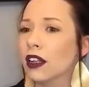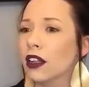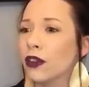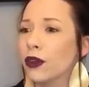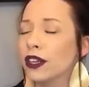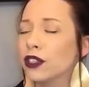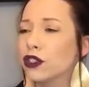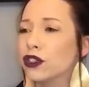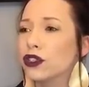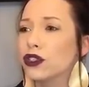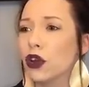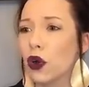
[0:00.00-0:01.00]
You guys are
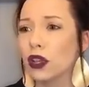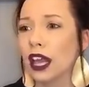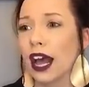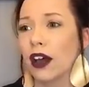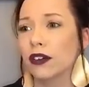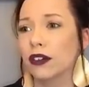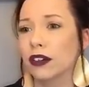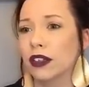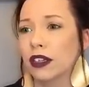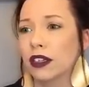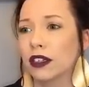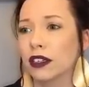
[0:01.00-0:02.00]
so loud.
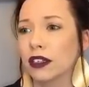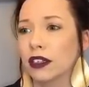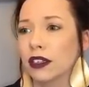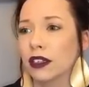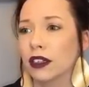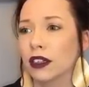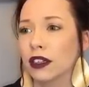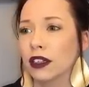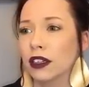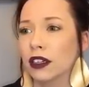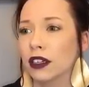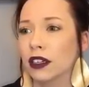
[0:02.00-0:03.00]

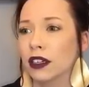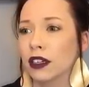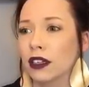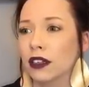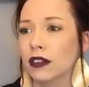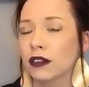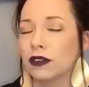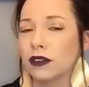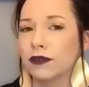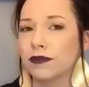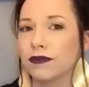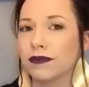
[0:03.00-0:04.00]
Let mommy talk.